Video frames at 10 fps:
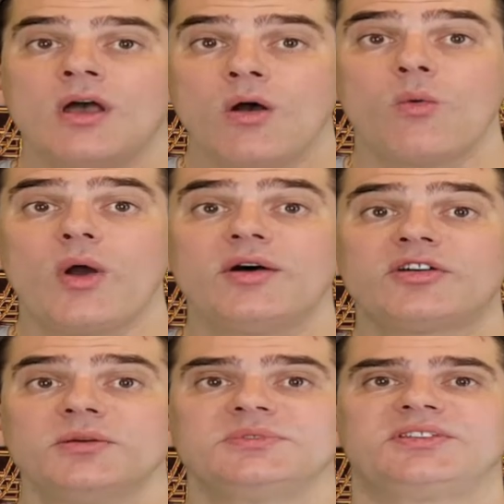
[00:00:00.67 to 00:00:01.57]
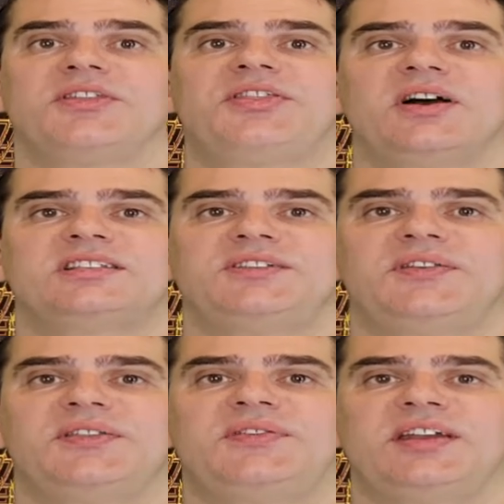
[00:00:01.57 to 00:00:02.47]
Welcome to the
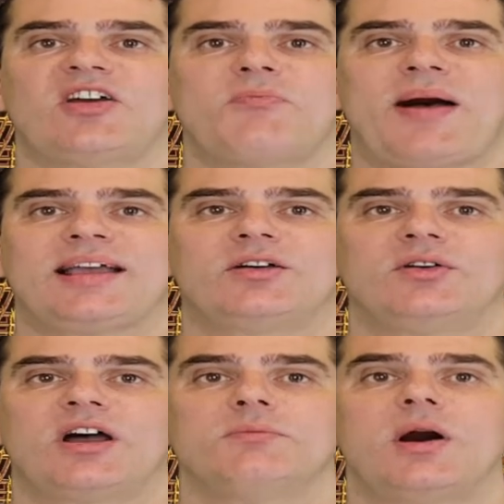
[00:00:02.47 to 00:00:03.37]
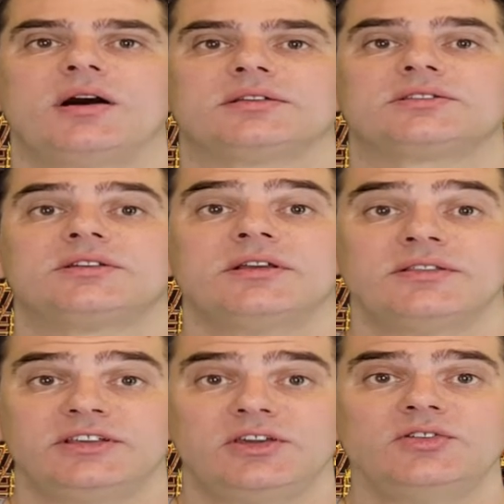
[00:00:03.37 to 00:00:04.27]
35th video of Bangkok Unmasked,
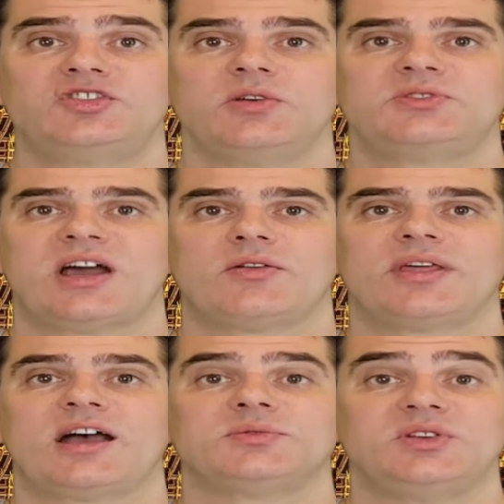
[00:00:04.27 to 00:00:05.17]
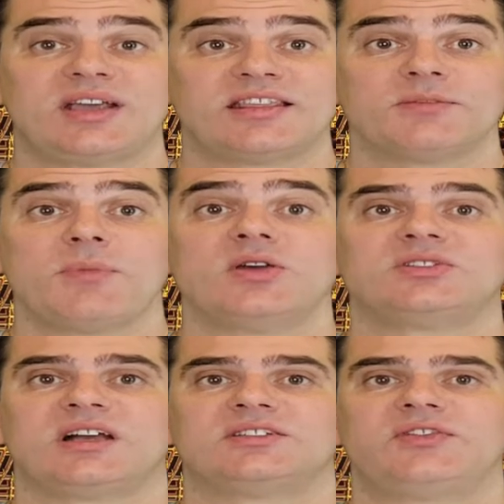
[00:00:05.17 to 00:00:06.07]
the YouTube channel that helps you get the
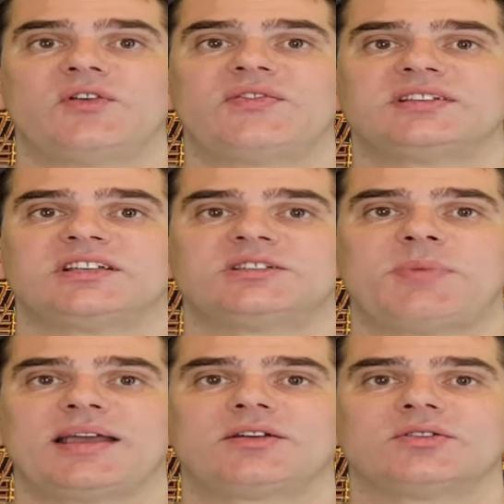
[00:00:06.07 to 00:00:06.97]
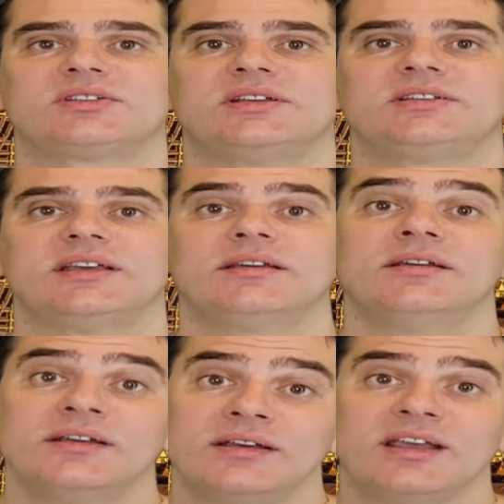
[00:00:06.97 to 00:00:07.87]
most out of your visit to Bangkok City.
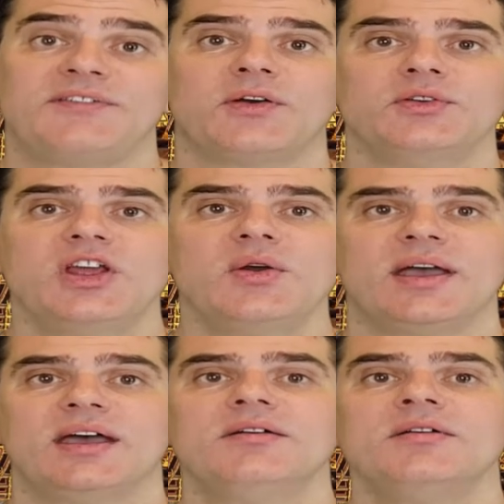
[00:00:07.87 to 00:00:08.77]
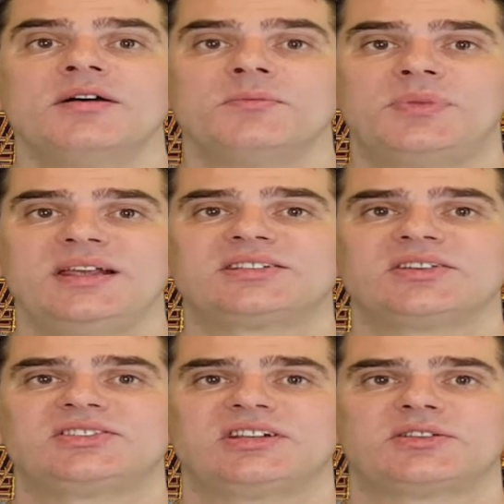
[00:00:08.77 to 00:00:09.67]
If you're new here, please
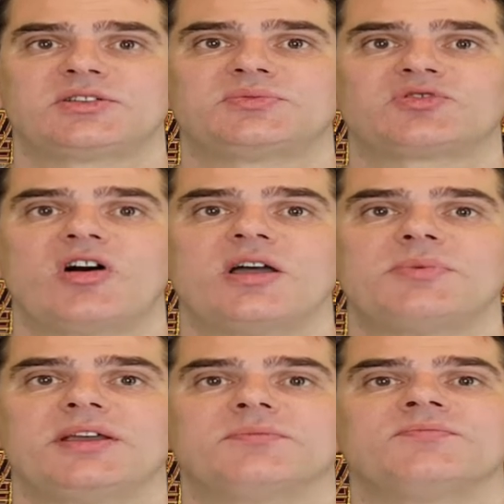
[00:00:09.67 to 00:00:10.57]
consider subscribing.